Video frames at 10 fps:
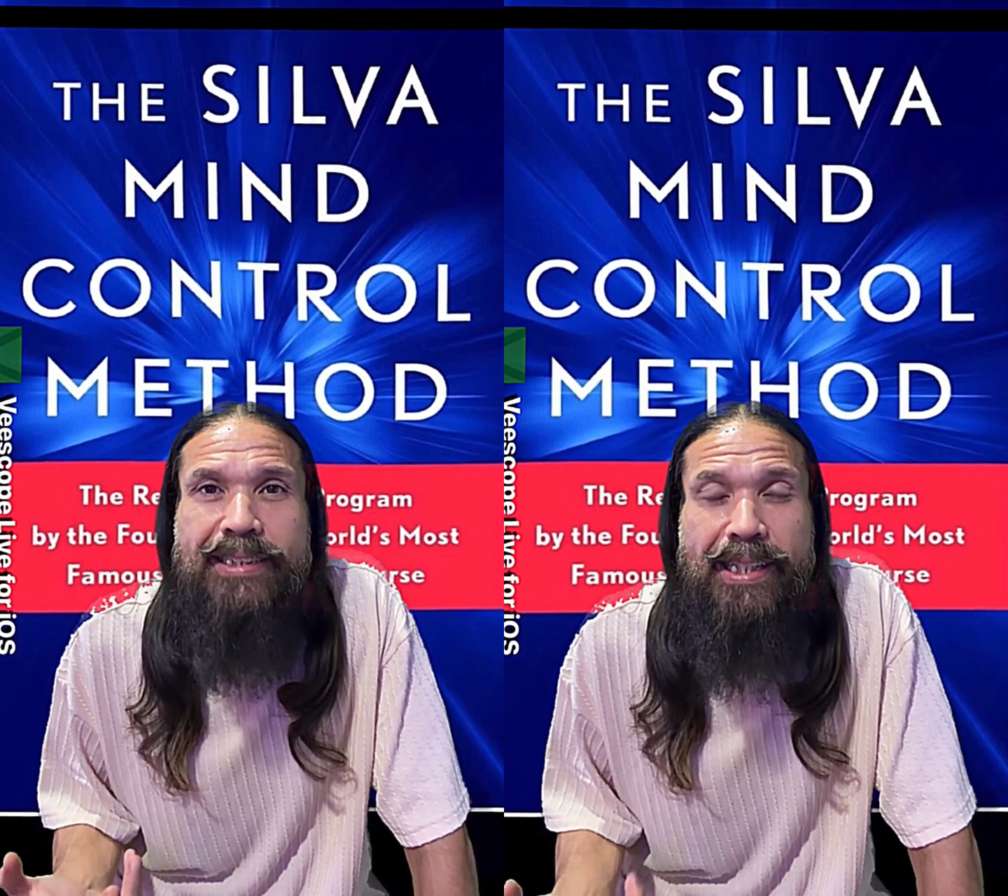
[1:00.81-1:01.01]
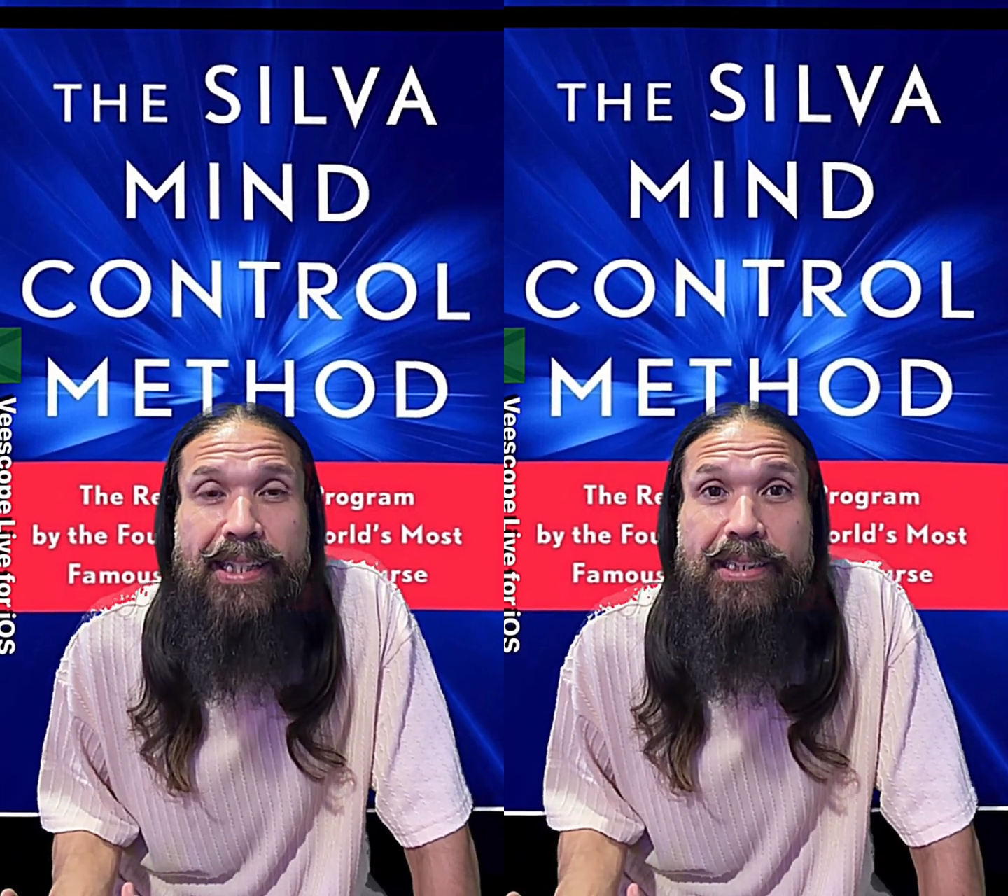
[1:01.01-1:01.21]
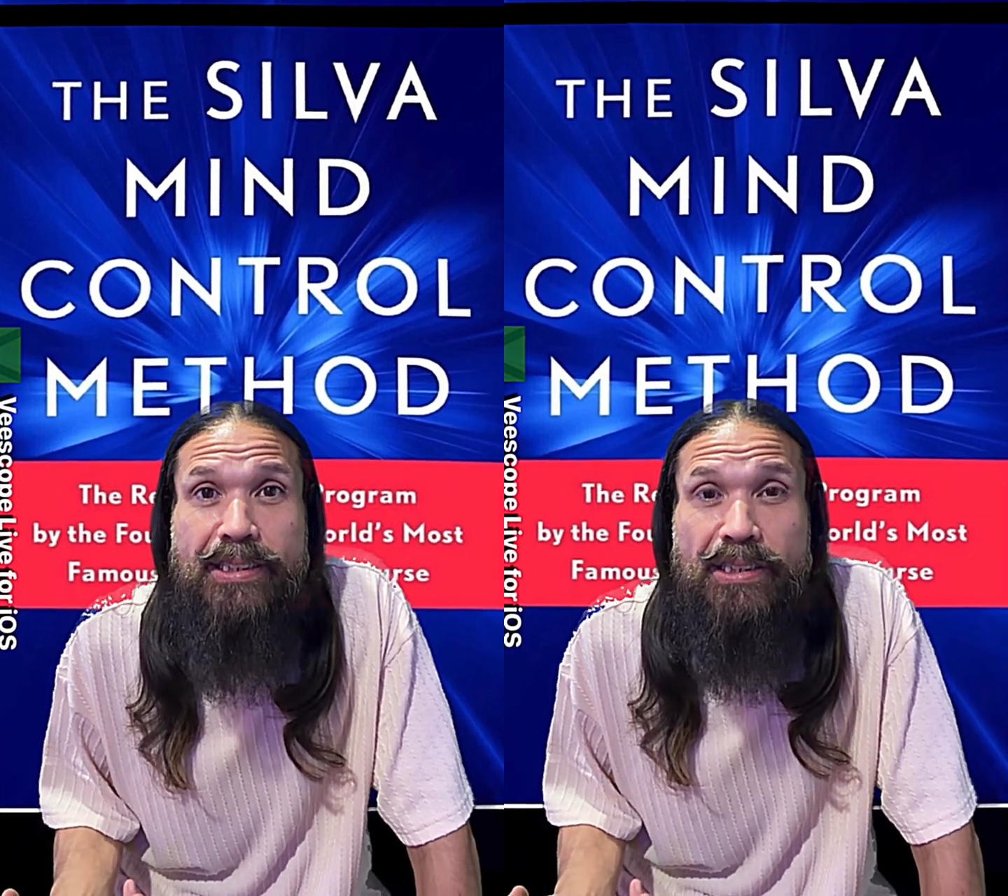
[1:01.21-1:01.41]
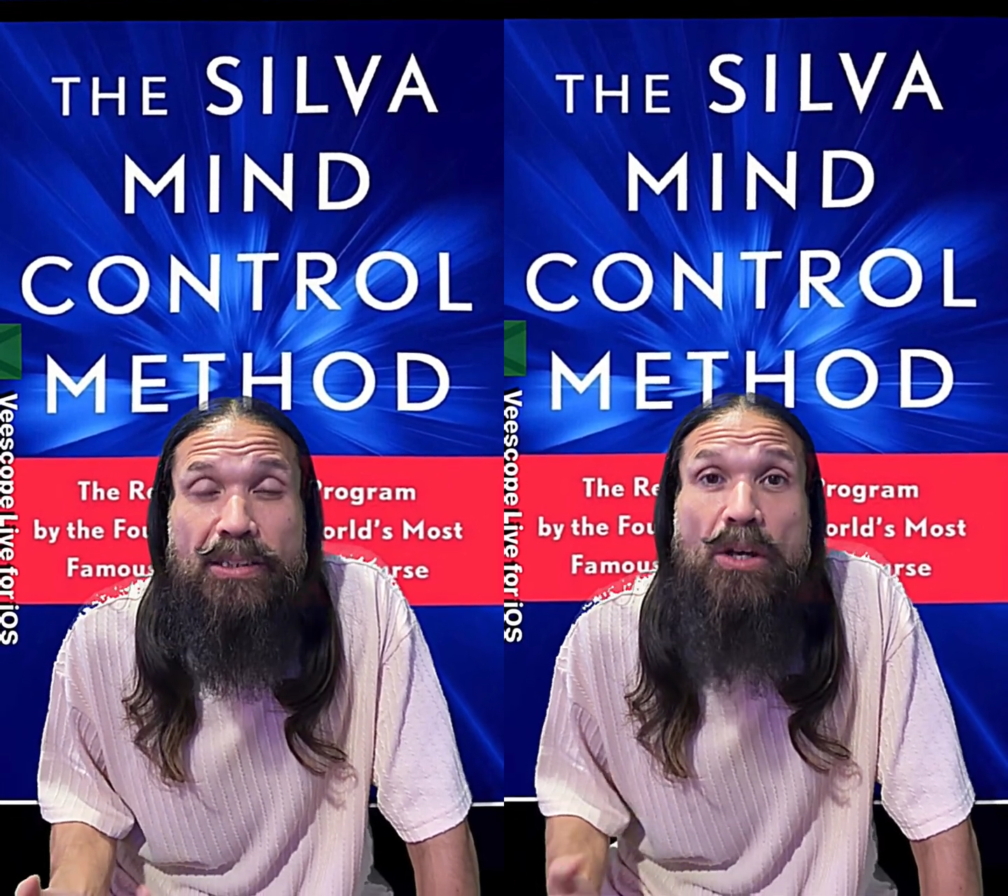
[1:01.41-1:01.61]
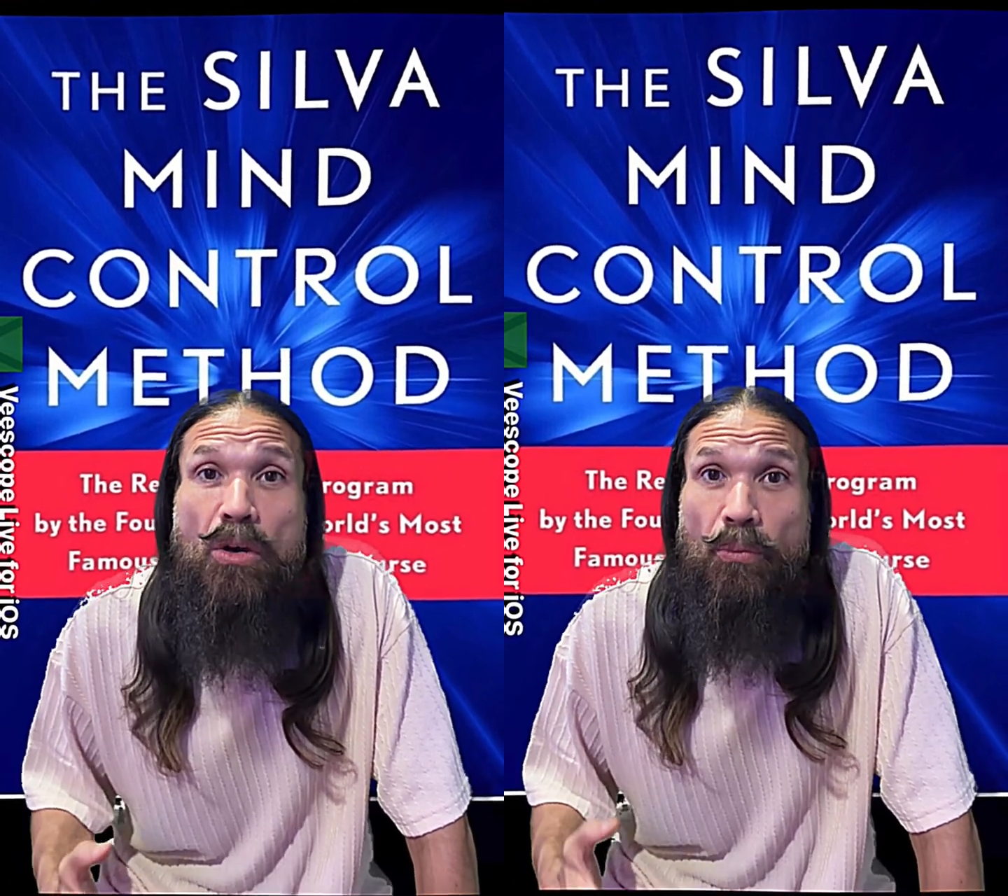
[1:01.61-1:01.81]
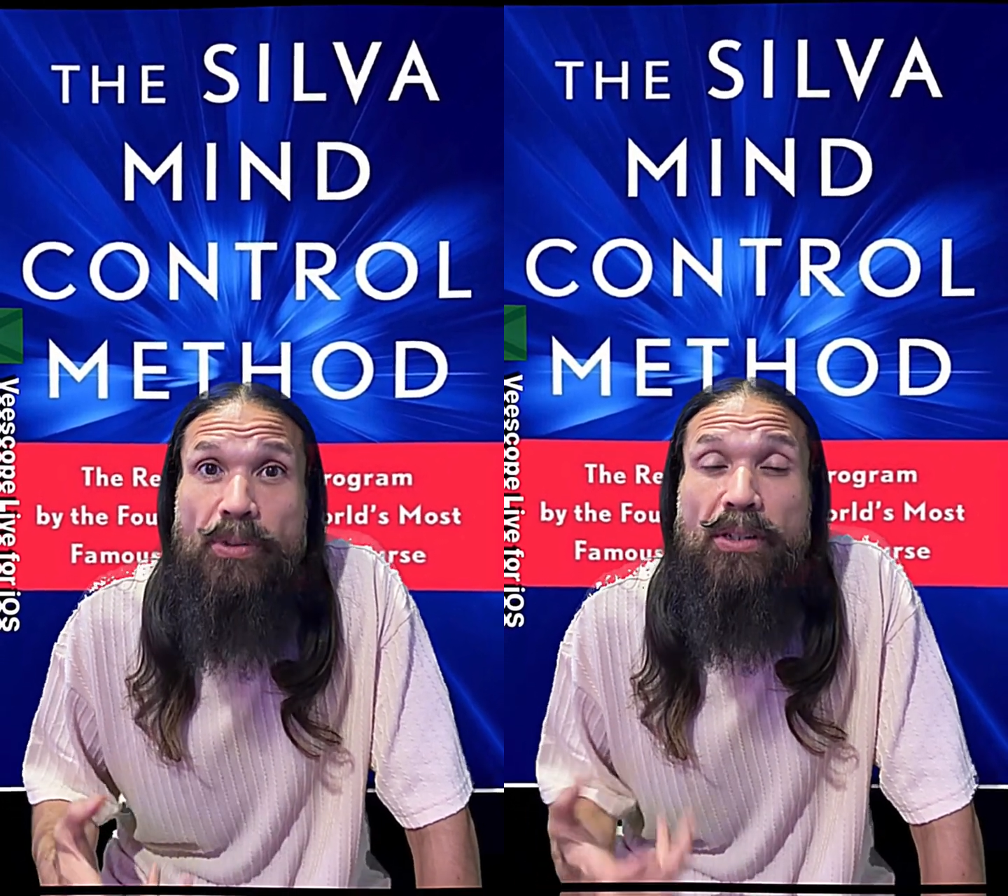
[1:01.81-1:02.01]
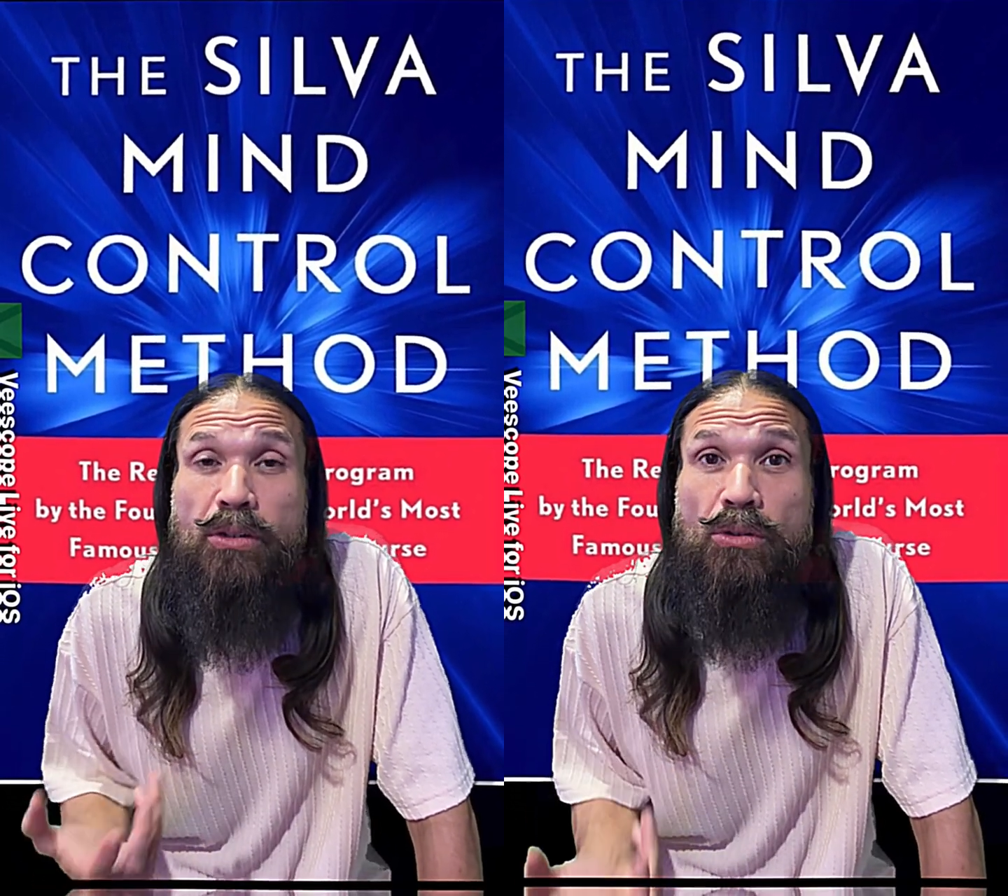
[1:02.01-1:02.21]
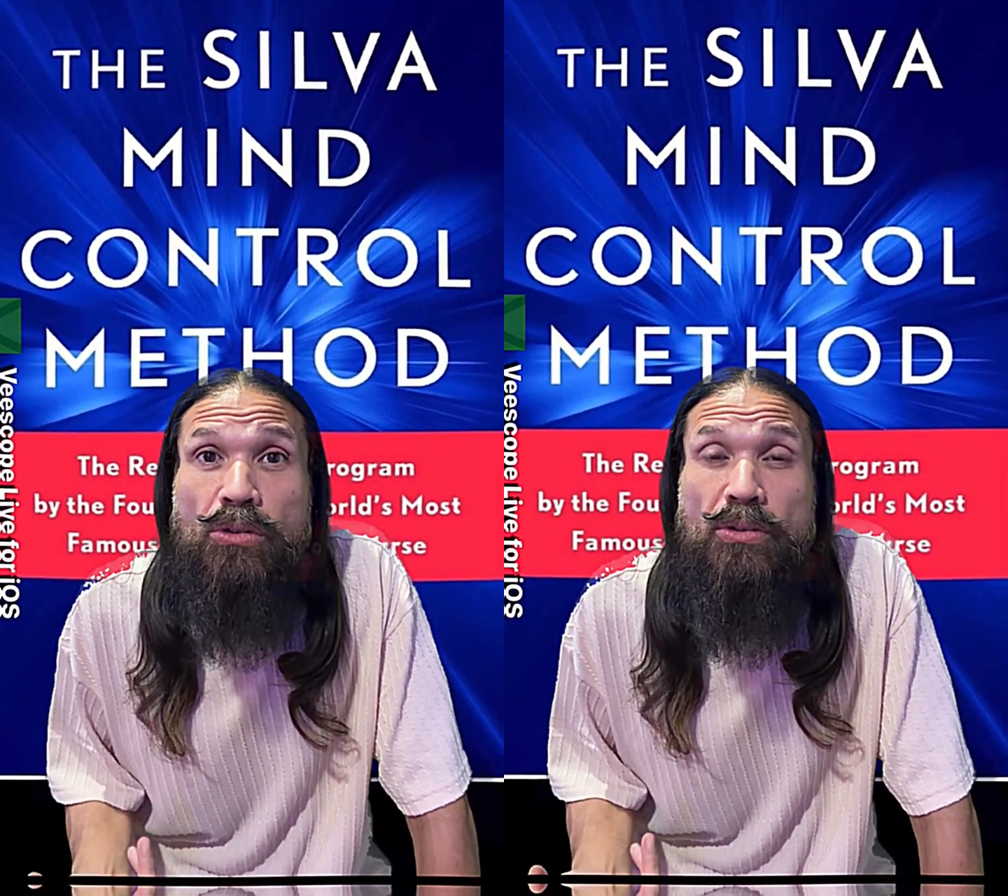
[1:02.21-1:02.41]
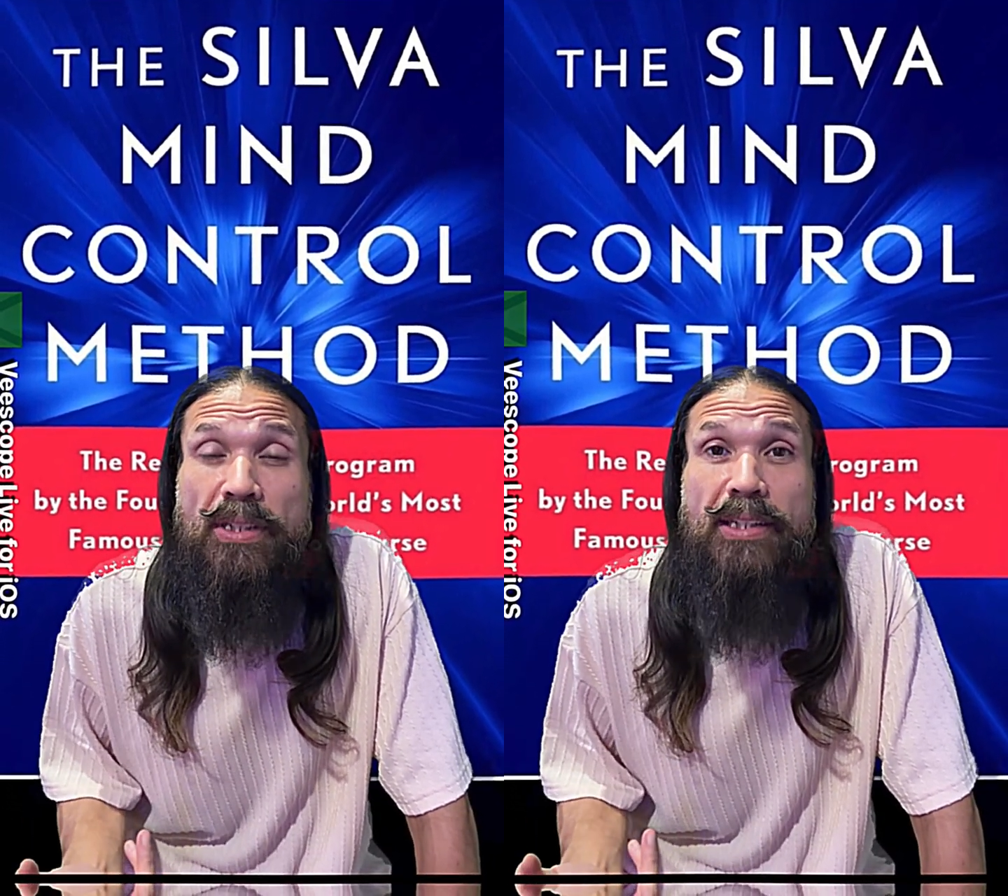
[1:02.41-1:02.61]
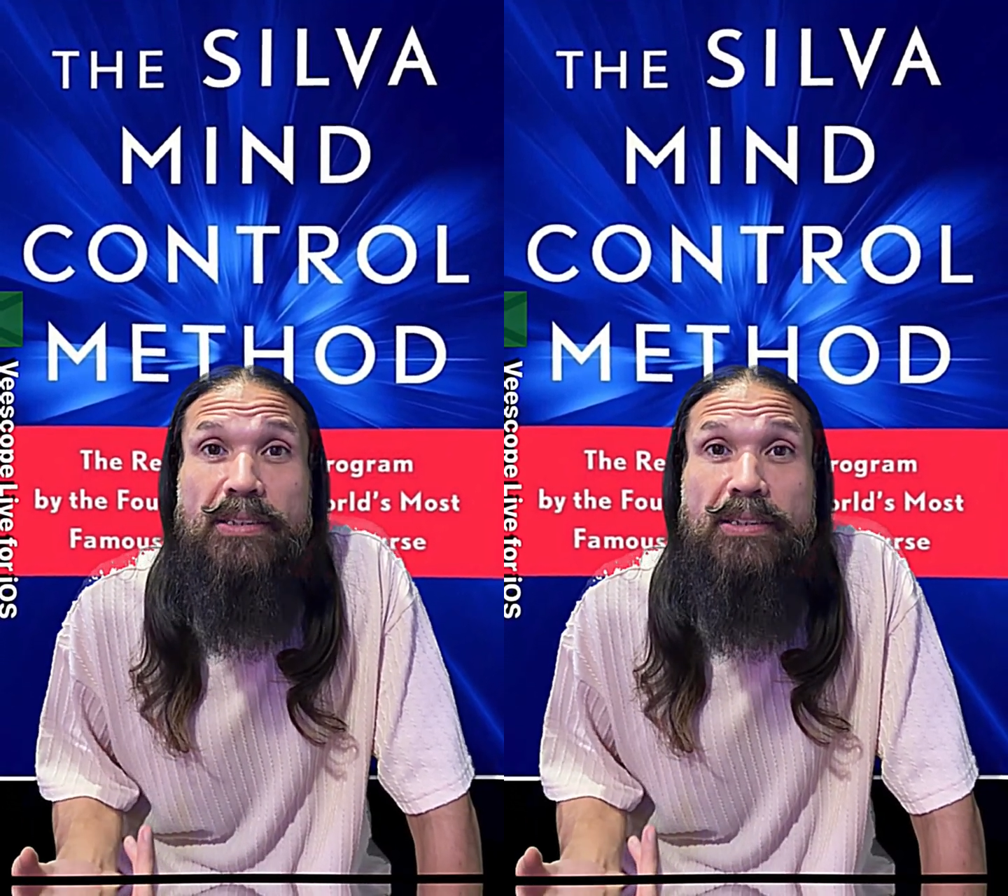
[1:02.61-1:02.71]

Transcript: kids would learn